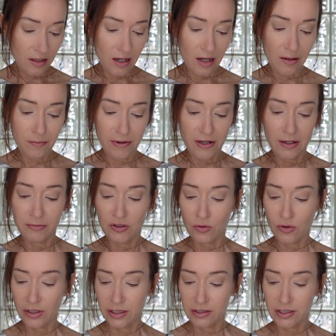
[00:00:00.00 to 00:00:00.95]
up, I'm
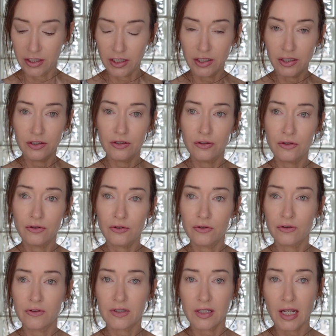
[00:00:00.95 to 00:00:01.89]
going to
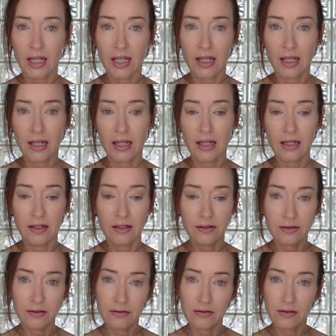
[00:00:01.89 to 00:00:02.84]
use
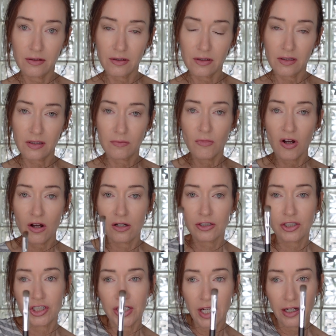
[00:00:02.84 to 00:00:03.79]
a small
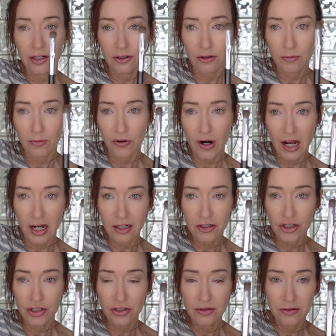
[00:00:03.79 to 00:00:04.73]
shader
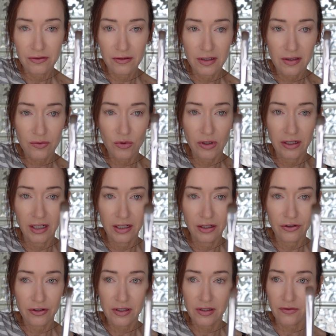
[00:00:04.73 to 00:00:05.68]
brush. This one
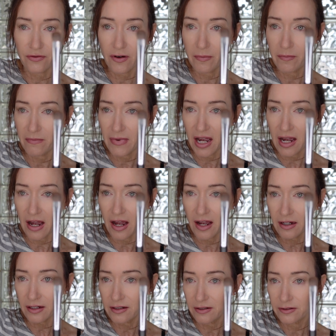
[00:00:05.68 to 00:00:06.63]
here is from
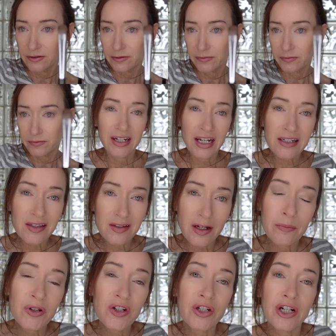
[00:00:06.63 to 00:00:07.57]
MAC. Next,
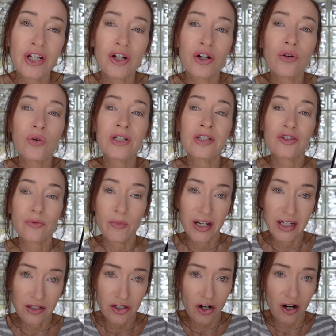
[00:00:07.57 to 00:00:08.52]
I'm going to go into
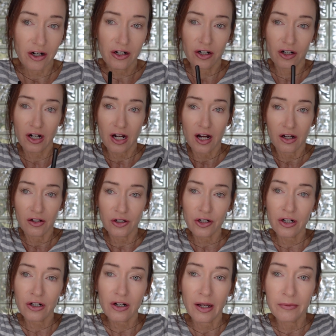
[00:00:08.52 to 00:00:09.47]
my darker
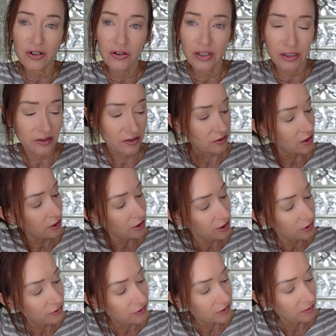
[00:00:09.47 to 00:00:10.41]
color. I'm going to start
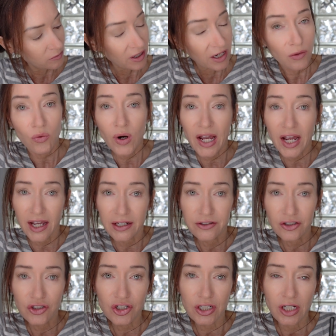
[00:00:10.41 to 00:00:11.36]
using my
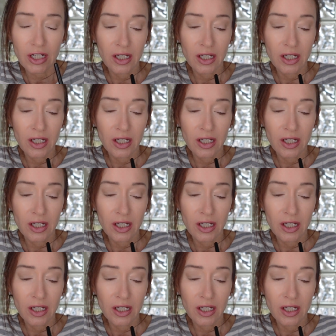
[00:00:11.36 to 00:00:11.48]
Wedge.